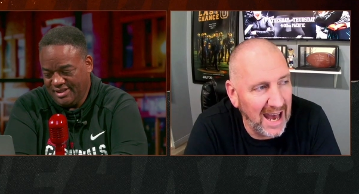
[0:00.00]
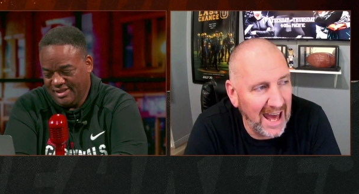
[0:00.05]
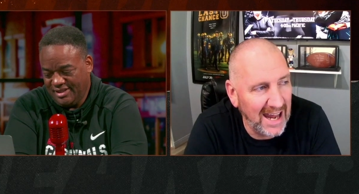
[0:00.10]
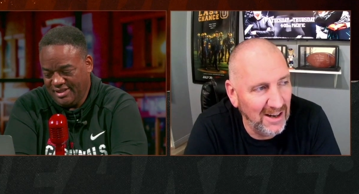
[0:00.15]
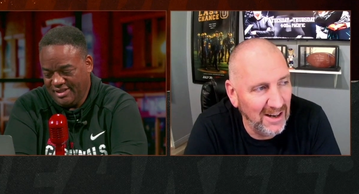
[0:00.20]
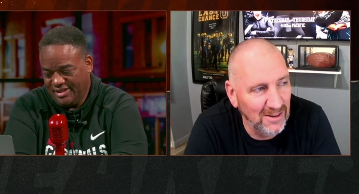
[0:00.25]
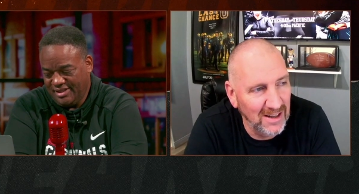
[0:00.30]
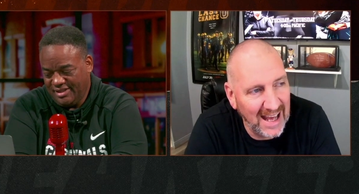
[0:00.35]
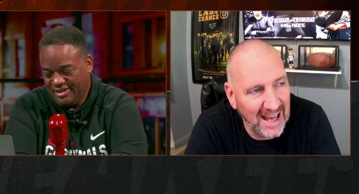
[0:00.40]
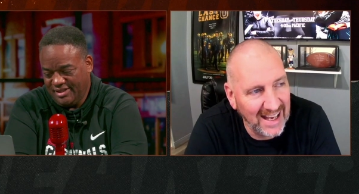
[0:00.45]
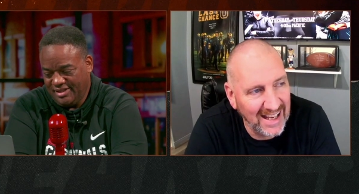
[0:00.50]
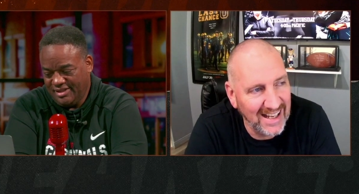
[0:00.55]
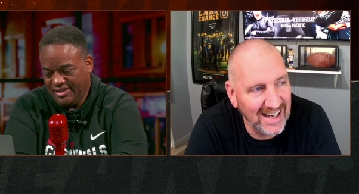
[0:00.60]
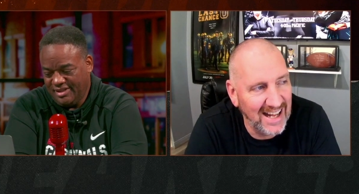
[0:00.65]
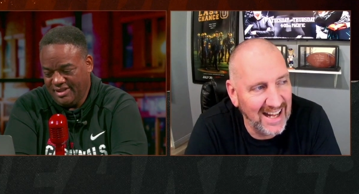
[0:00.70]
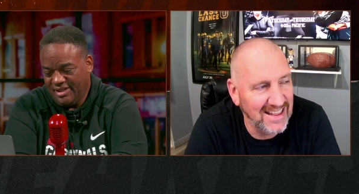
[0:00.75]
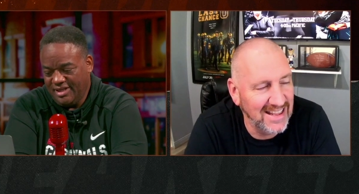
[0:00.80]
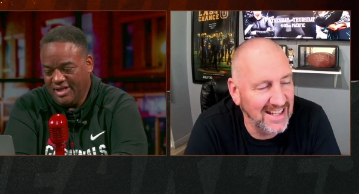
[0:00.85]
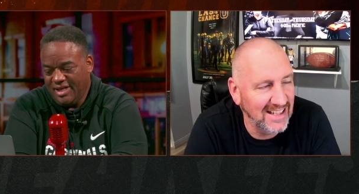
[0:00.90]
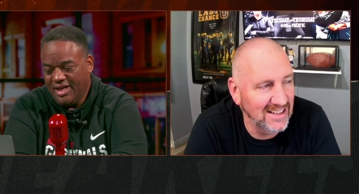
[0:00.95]
Speaker 1: I don't like it.
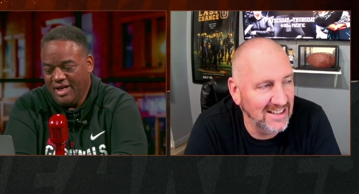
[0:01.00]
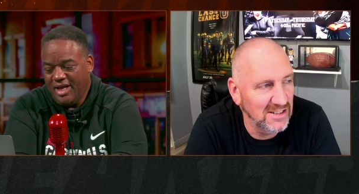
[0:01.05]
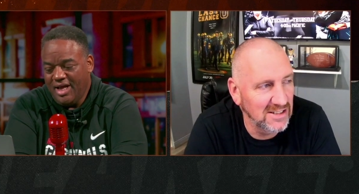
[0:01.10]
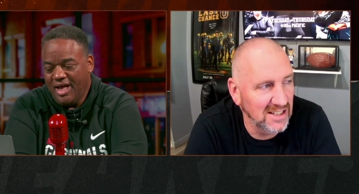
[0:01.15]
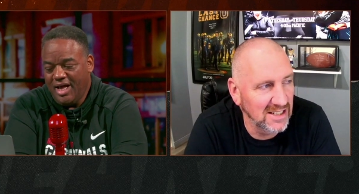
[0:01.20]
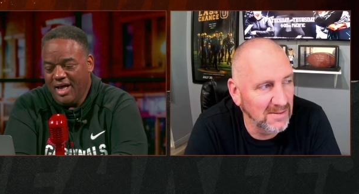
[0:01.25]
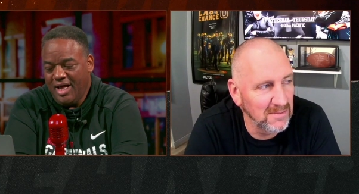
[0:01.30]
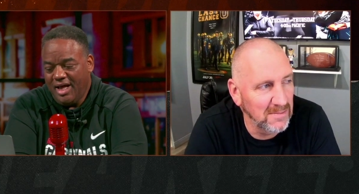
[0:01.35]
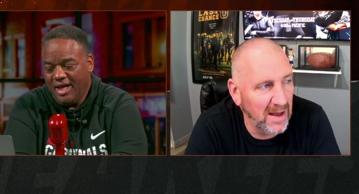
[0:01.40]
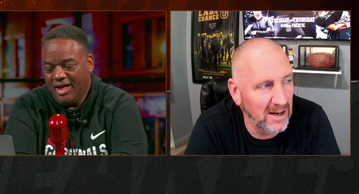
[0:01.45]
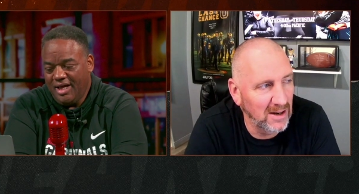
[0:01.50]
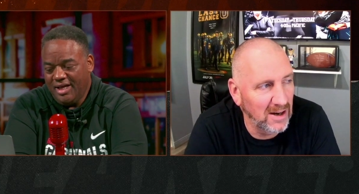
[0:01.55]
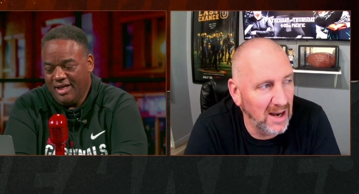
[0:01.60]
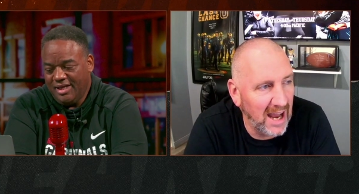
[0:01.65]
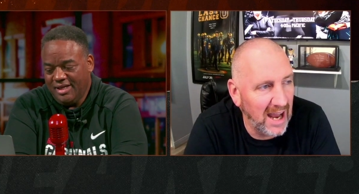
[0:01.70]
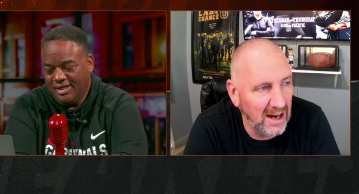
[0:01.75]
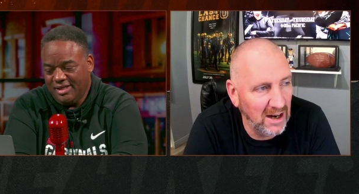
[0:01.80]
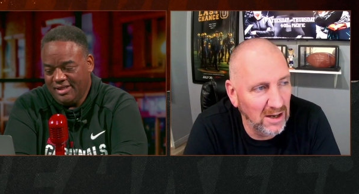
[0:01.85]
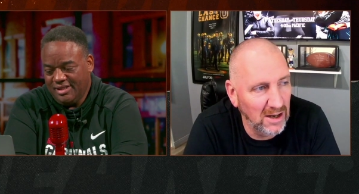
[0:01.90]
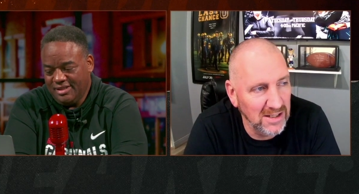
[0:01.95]
I think there's a better
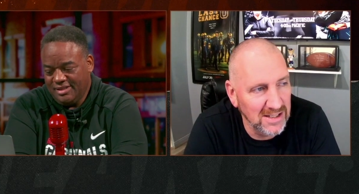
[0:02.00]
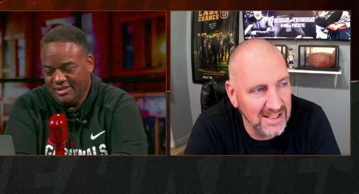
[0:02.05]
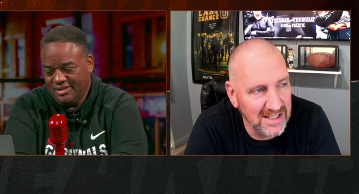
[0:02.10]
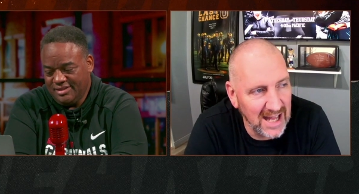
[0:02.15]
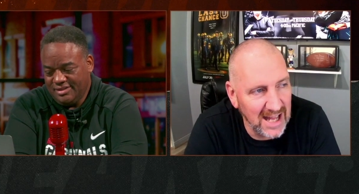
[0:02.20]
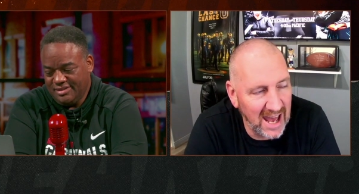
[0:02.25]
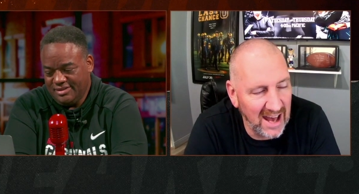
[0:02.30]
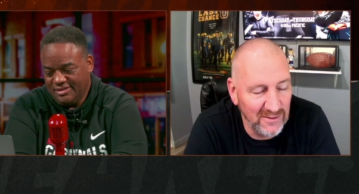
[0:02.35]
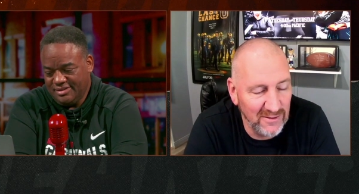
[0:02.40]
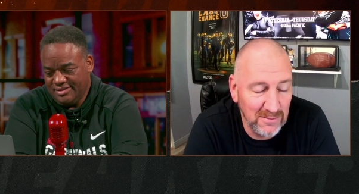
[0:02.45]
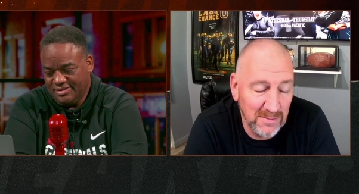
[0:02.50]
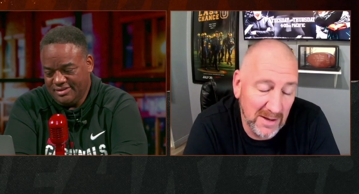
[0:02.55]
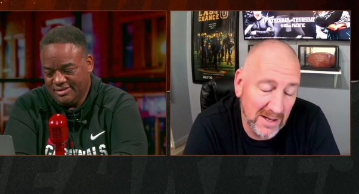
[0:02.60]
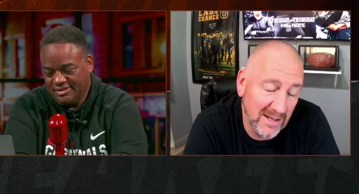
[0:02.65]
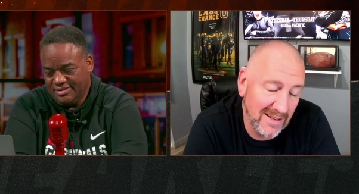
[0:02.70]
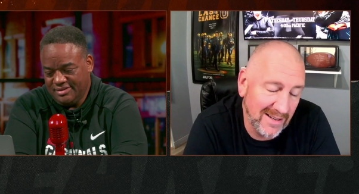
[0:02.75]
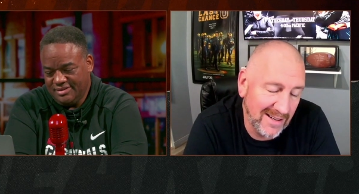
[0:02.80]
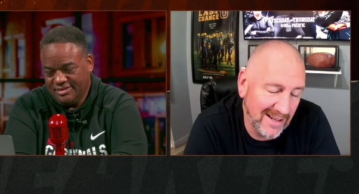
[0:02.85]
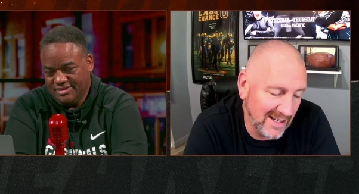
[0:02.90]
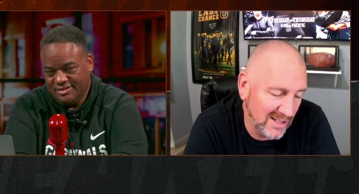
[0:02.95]
hire on staff,
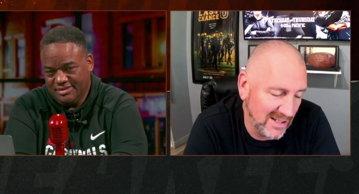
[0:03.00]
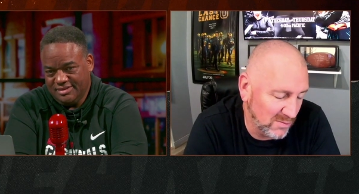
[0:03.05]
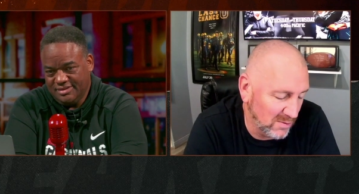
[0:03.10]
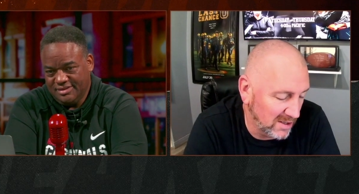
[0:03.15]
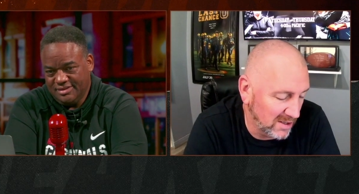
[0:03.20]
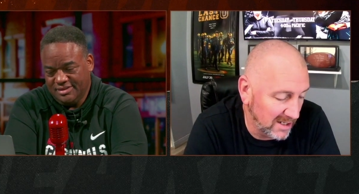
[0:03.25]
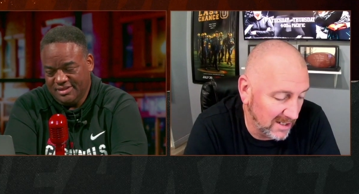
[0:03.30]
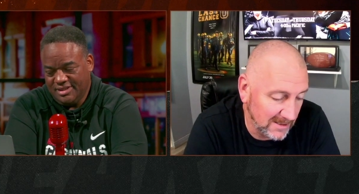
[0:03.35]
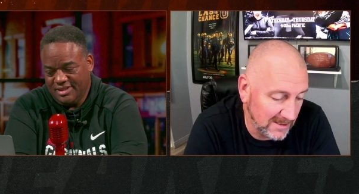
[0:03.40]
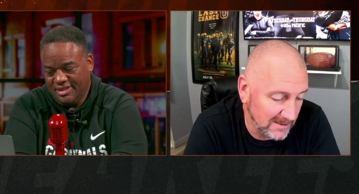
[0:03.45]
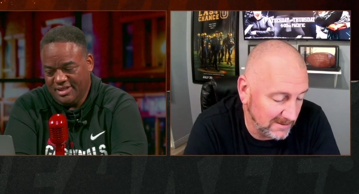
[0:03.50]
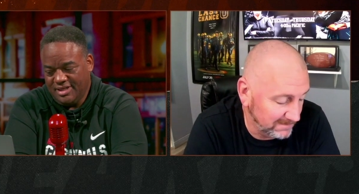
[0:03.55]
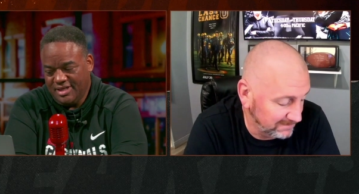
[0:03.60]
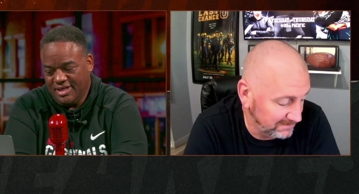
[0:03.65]
but it is what it is.